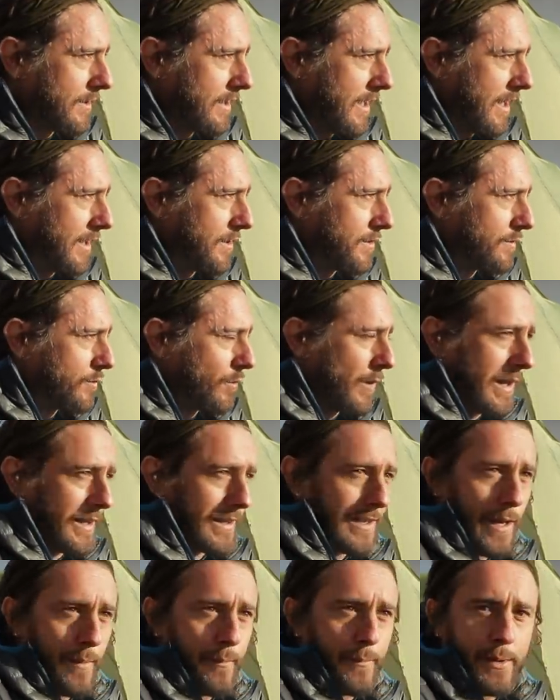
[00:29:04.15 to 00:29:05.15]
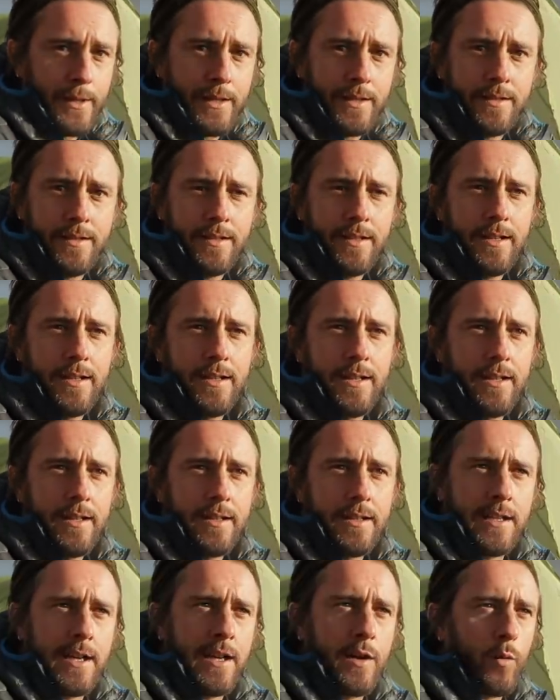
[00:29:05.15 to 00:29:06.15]
and wild camping
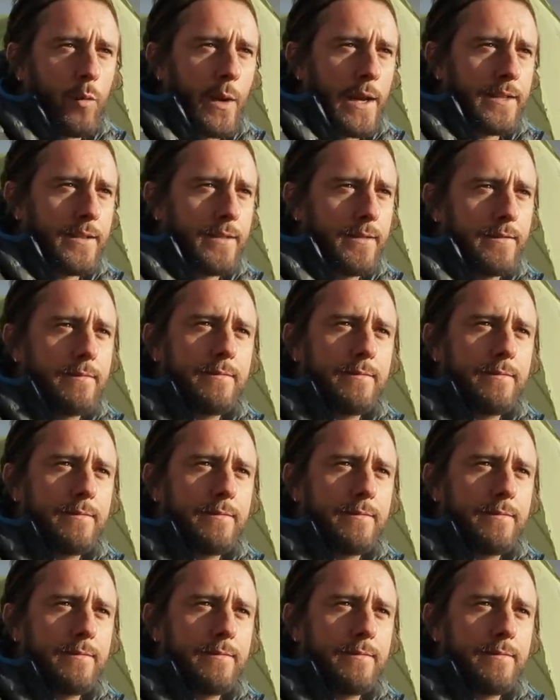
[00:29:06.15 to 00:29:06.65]
kit went.